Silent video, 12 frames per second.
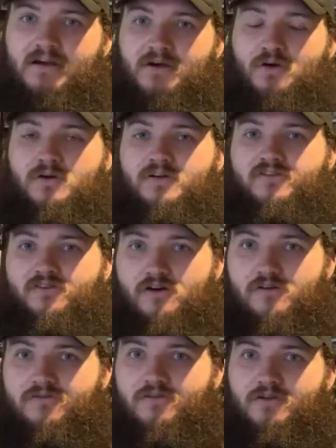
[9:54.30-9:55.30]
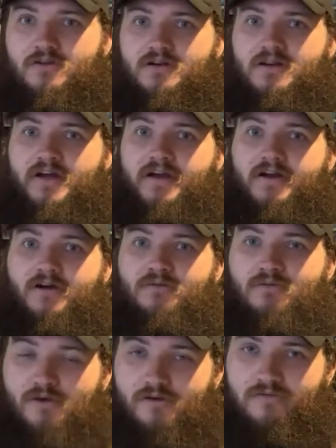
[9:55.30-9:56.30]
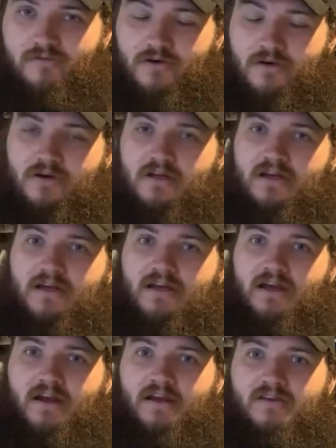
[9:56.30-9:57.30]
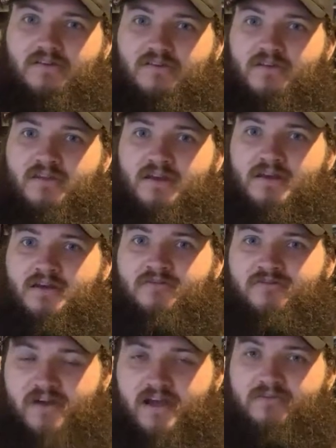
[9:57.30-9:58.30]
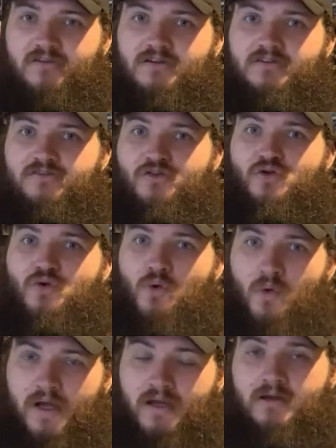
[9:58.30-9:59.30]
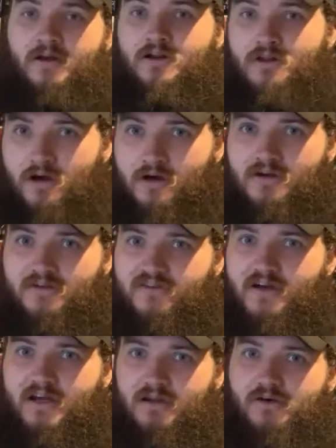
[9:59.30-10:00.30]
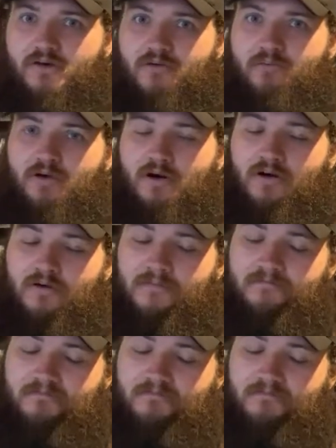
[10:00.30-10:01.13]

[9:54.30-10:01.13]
who is over like Rover and is the favorite to win alongside Logan Paul.